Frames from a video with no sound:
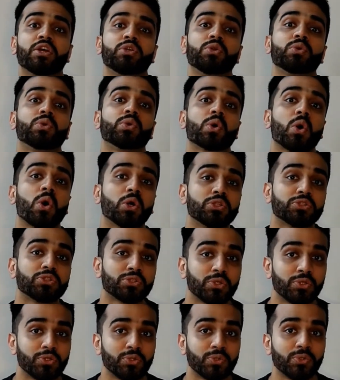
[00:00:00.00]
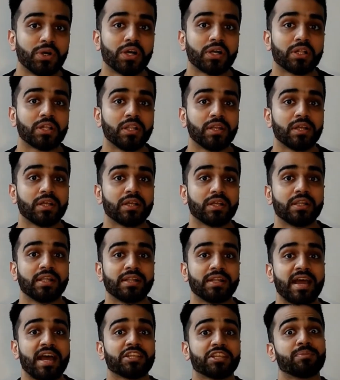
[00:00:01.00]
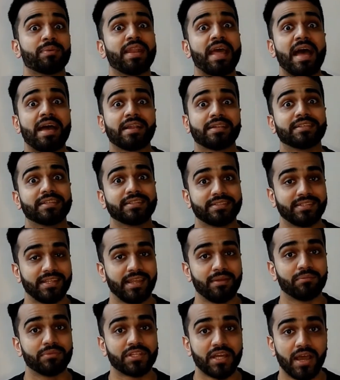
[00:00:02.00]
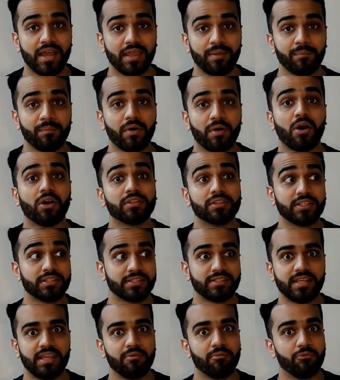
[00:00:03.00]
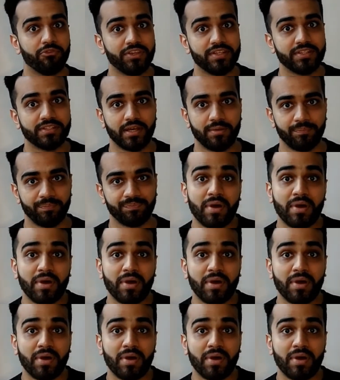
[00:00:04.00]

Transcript: you could also do a clinical attachment at the same time on the same visa.